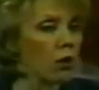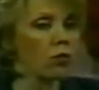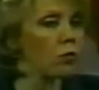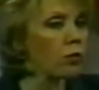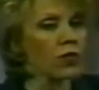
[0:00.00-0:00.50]

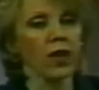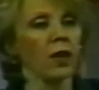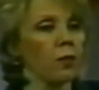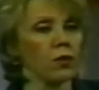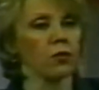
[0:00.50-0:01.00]
hungry, with the
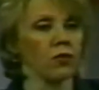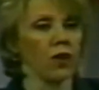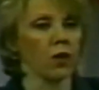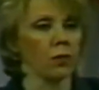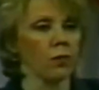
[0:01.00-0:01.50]
game under
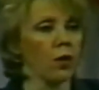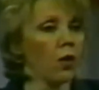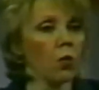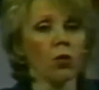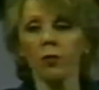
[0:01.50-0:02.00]
his arm.
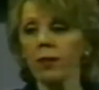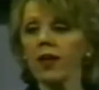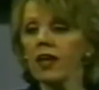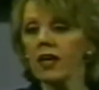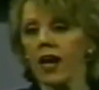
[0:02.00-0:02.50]
Well, the
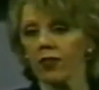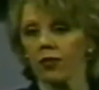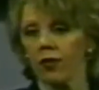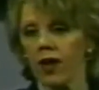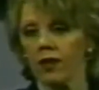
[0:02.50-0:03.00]
media got
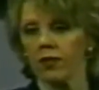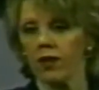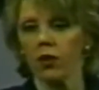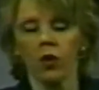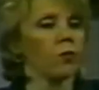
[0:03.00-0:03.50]
their hands in
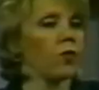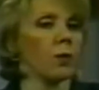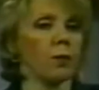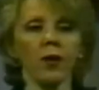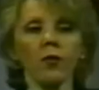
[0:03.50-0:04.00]
it,
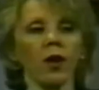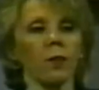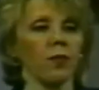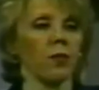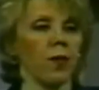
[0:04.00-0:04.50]
did a big write
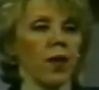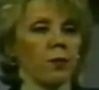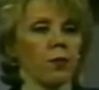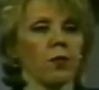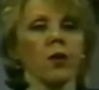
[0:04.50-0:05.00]
up in the
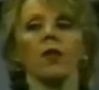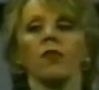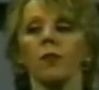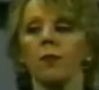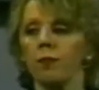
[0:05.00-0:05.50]
paper,
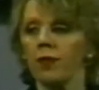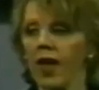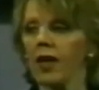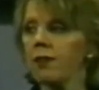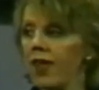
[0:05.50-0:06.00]
the
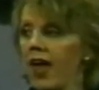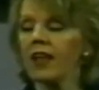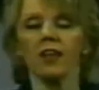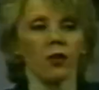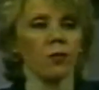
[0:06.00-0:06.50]
game
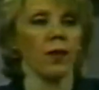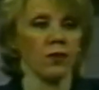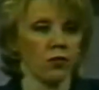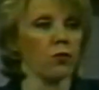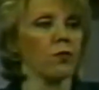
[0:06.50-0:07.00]
that year
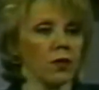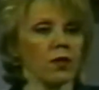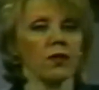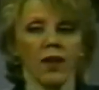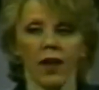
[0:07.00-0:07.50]
made $2
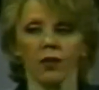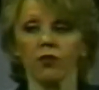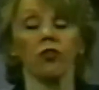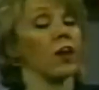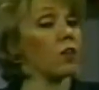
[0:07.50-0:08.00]
million.
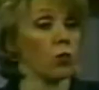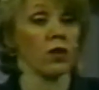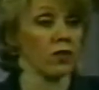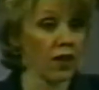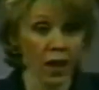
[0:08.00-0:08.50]
Today it's one
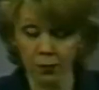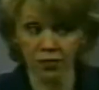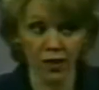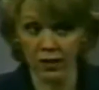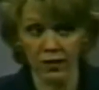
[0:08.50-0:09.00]
of the top
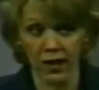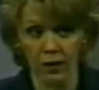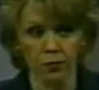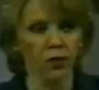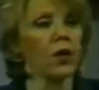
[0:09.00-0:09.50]
selling
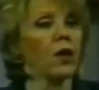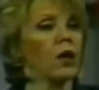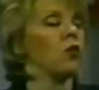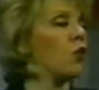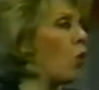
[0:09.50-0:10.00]
games.
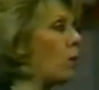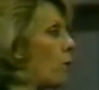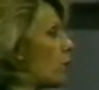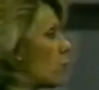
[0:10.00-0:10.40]
You go in